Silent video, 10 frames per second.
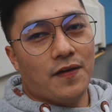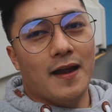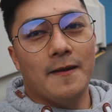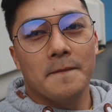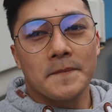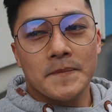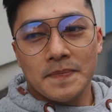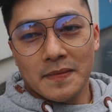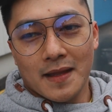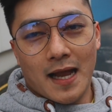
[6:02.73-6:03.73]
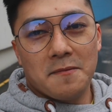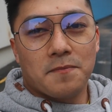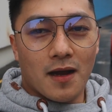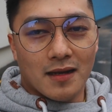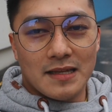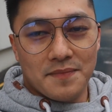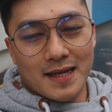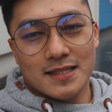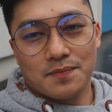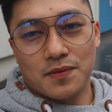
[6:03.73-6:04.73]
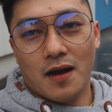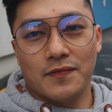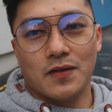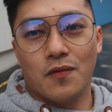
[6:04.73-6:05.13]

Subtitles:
fun, and probably make some profit